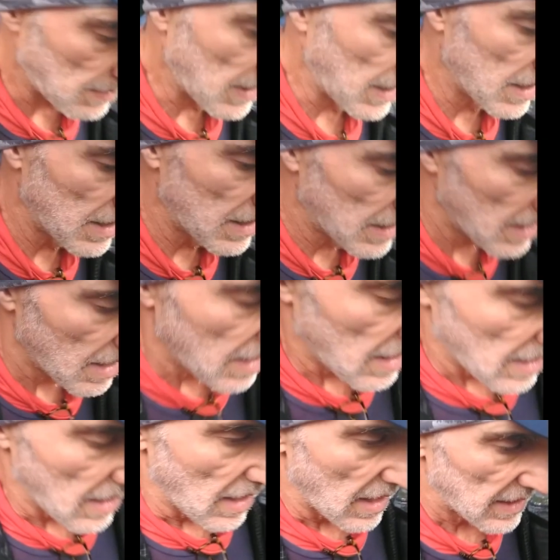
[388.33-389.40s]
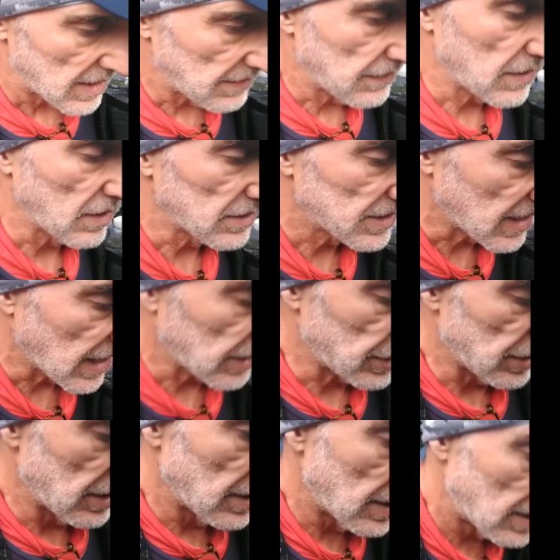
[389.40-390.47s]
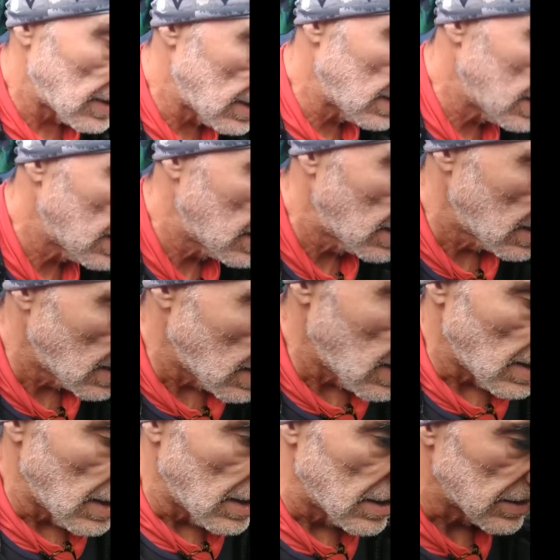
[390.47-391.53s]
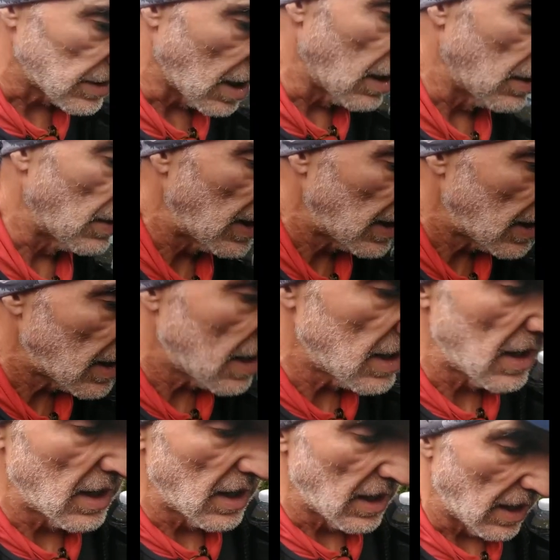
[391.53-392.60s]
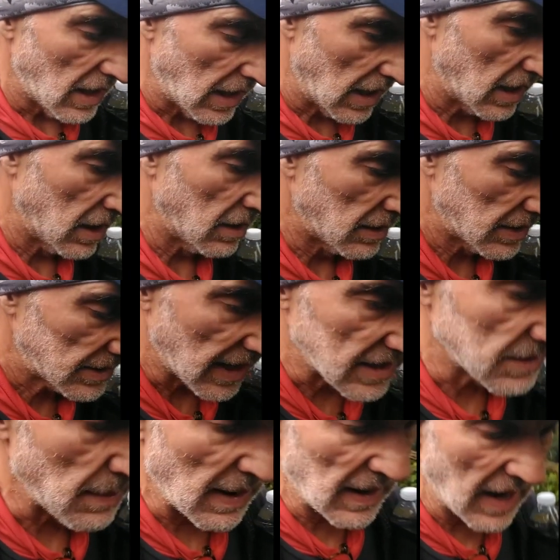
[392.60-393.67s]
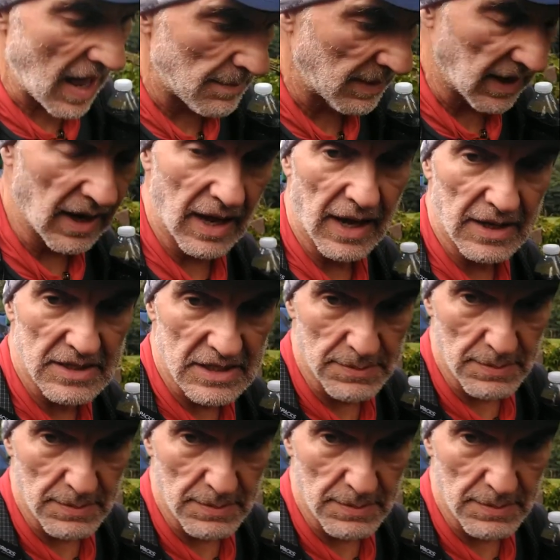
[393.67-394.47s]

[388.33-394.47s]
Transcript: to be a difficult section, so it'll test my climbing legs,